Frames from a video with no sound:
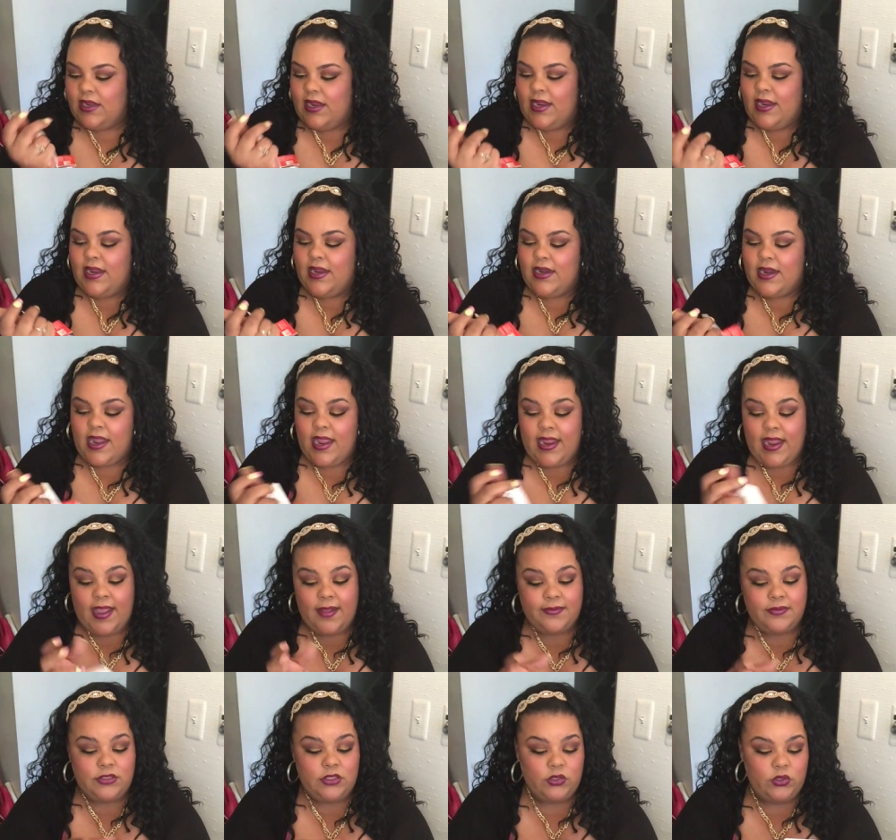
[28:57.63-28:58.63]
And I
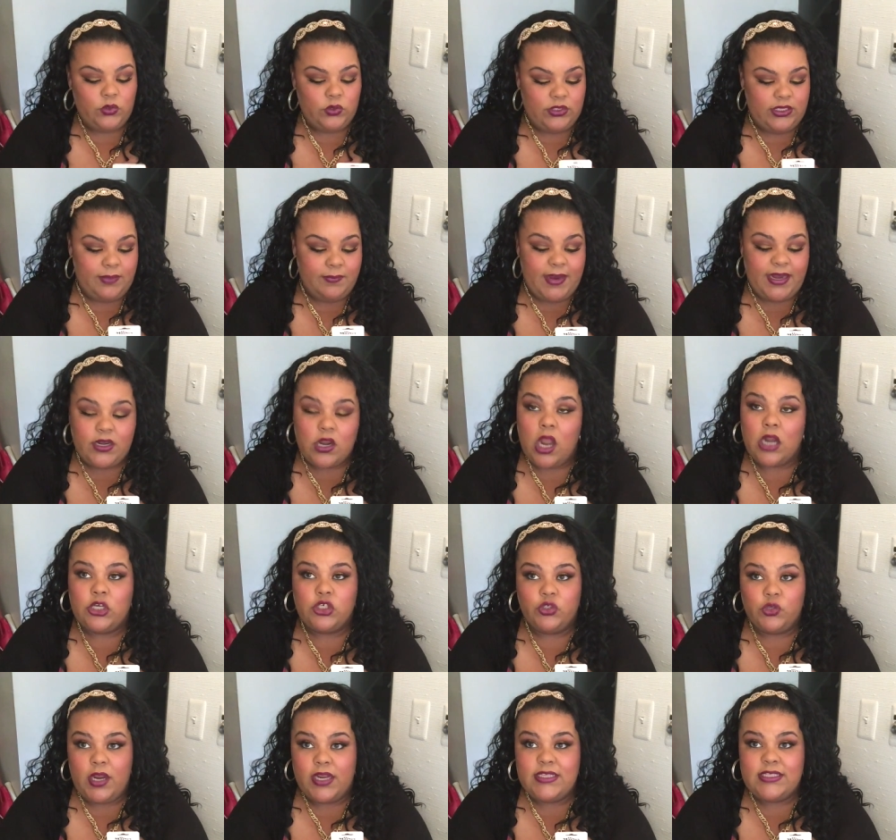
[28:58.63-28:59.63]
absolutely, my
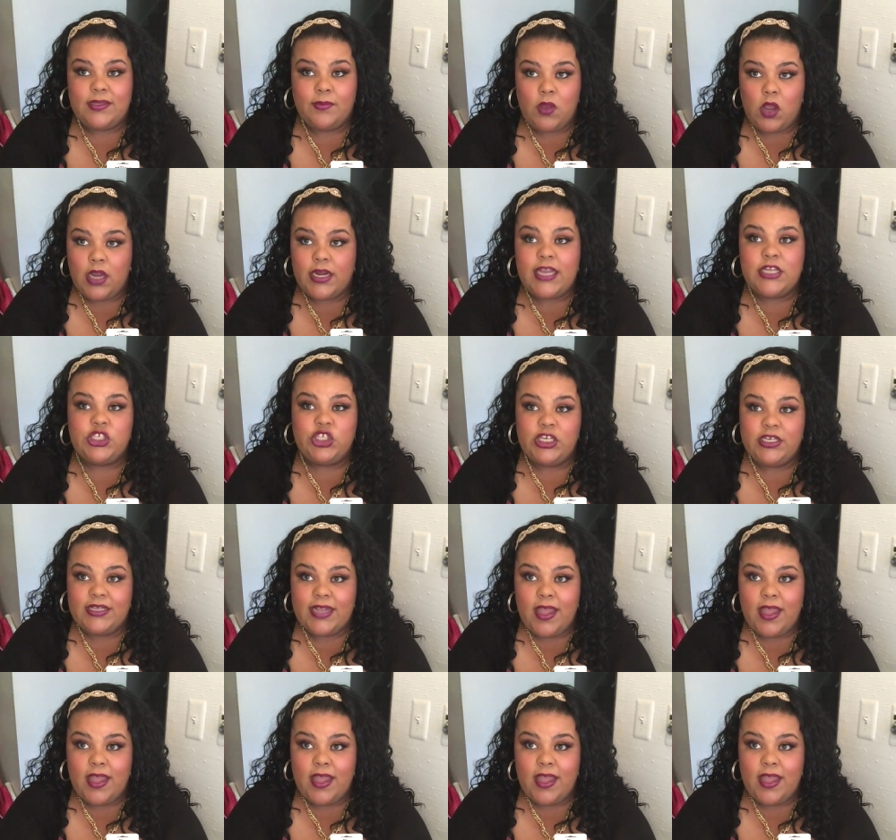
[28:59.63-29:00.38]
daughter tried some on and she